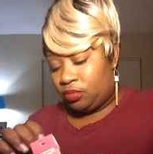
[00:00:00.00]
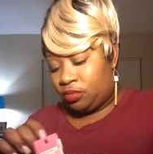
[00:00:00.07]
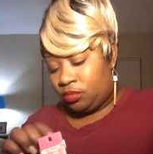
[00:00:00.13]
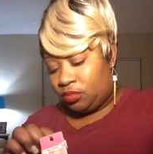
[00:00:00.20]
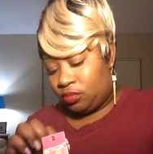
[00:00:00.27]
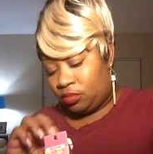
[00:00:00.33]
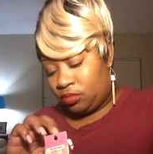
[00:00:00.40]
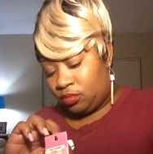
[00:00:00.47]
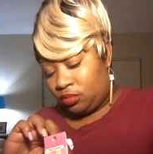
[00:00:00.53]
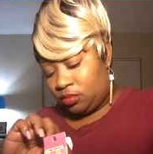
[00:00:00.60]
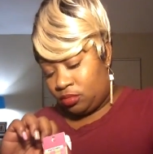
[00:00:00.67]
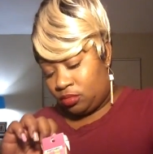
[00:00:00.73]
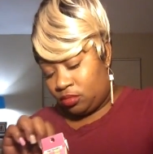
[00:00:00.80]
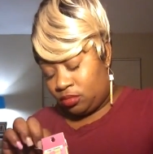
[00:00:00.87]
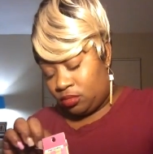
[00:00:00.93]

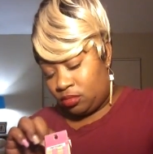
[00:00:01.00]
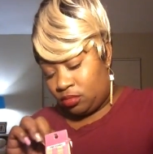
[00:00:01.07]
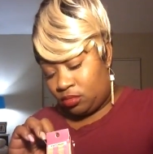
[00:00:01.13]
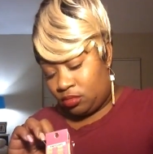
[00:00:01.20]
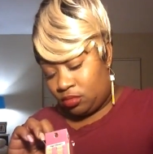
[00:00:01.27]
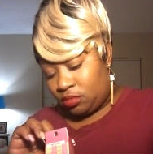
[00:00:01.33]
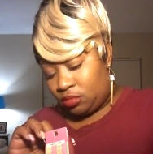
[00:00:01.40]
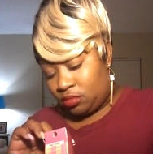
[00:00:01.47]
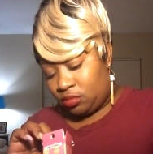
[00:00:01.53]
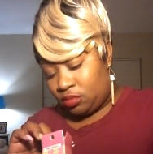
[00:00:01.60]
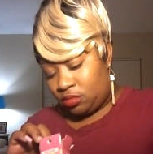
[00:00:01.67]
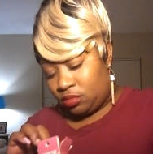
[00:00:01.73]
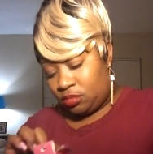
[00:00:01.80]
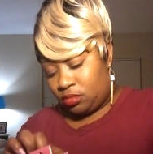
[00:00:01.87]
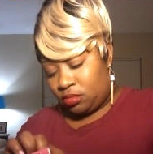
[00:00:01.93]
(no one is talking)